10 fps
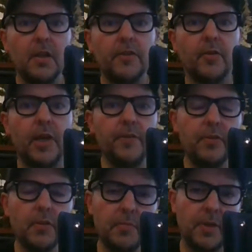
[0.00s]
so if
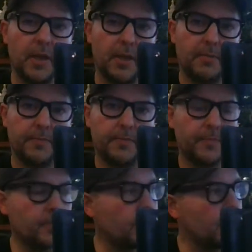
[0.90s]
somebody,
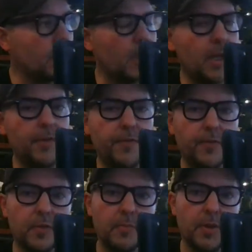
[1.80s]
if
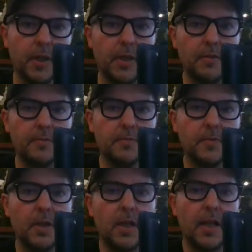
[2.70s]
somebody
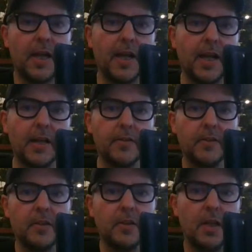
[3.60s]
had
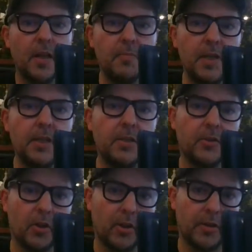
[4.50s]
a million
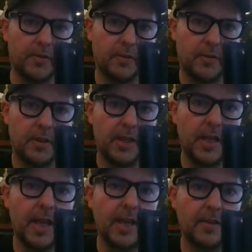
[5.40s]
dollars in
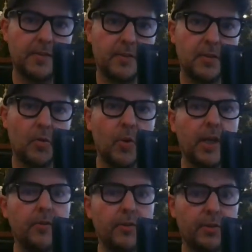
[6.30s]
hex when
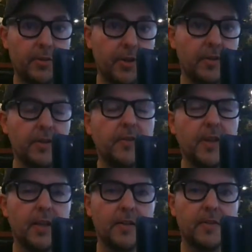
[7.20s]
it was 30
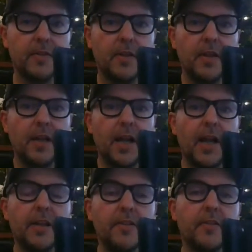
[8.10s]
cents,
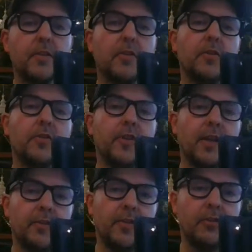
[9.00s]
and
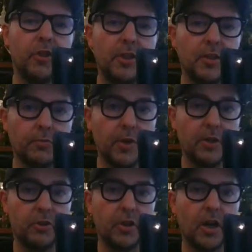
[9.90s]
thanks to the genius
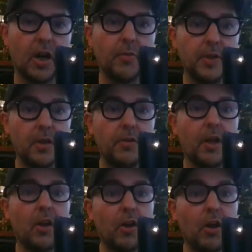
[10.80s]
Richard Heart, we know
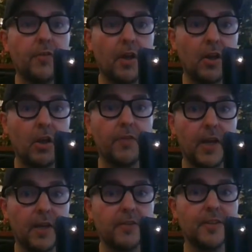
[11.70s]
that a lot of a lot of
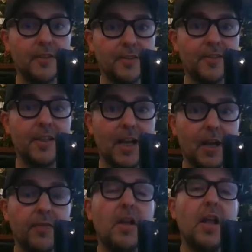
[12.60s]
hexagons did
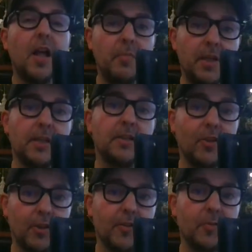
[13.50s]
have a million
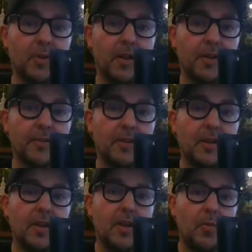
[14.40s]
dollars plus
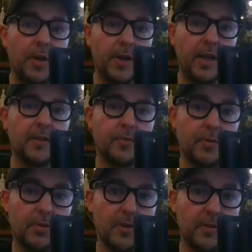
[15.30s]
when Hex
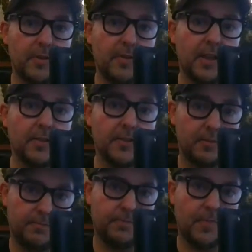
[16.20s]
was 30
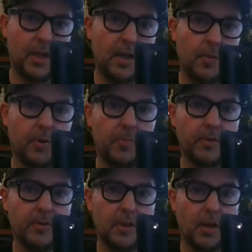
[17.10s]
cents a couple of
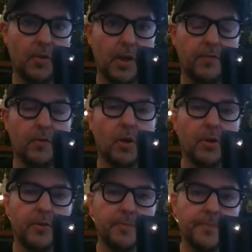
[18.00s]
months ago, whatever it
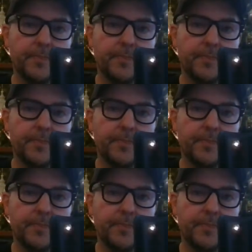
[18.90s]
was.